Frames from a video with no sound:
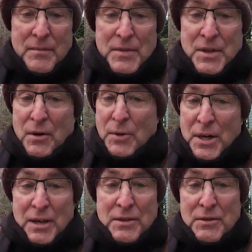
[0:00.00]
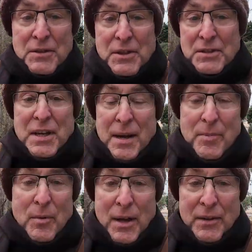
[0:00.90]
So we're not used to this
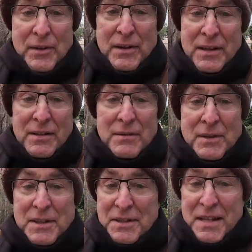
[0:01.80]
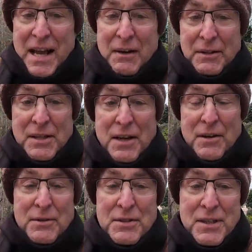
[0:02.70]
type of weather. We're going to see how it
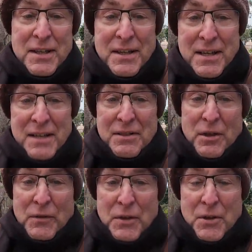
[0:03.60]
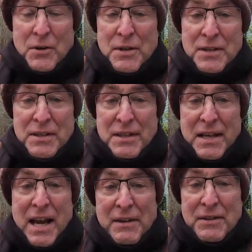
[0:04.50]
goes. So if you're curious to
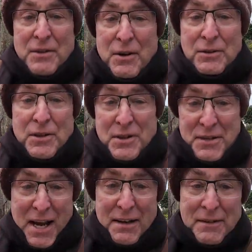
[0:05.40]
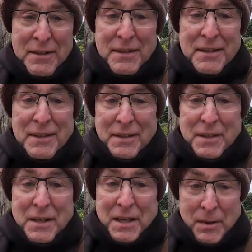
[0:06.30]
see how this all turns out,
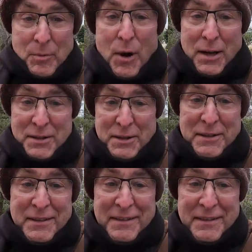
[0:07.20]
keep watching.